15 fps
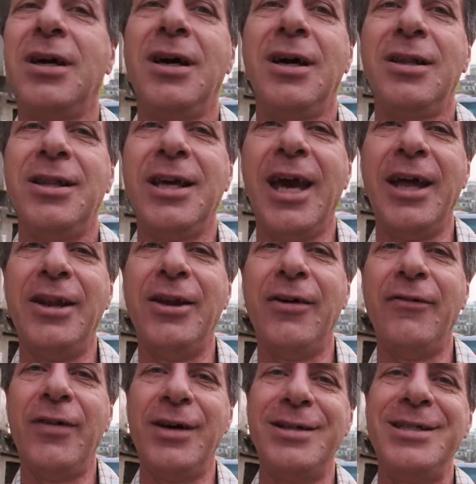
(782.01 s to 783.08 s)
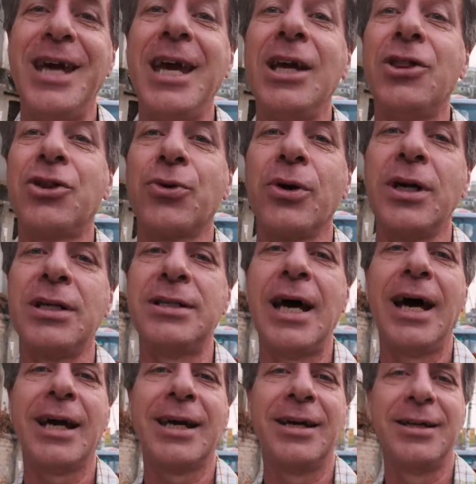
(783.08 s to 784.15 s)
The end of uh, day three
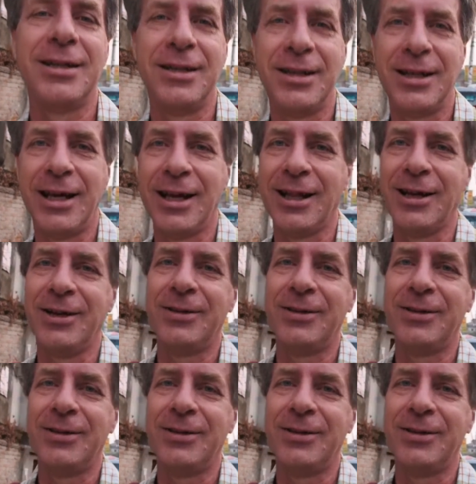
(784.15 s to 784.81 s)
Dhaka in the daylight.